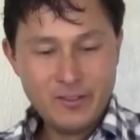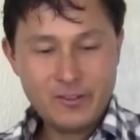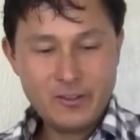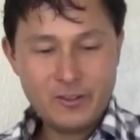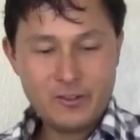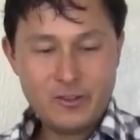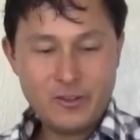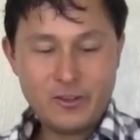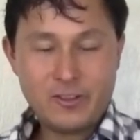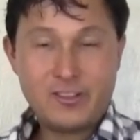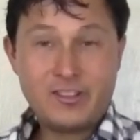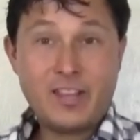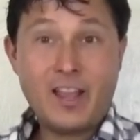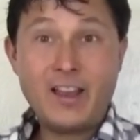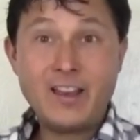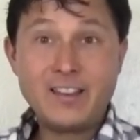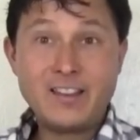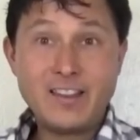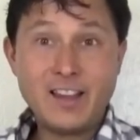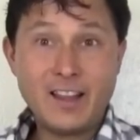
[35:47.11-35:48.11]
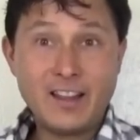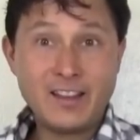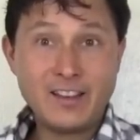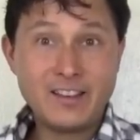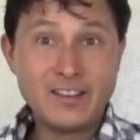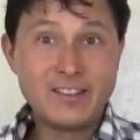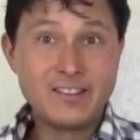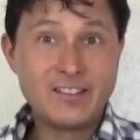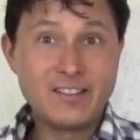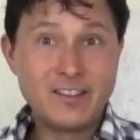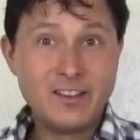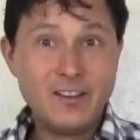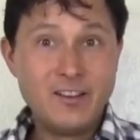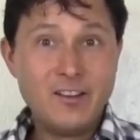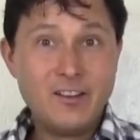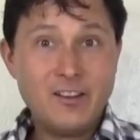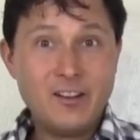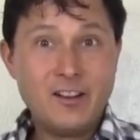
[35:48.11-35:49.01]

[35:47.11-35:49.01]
So it took 10 seconds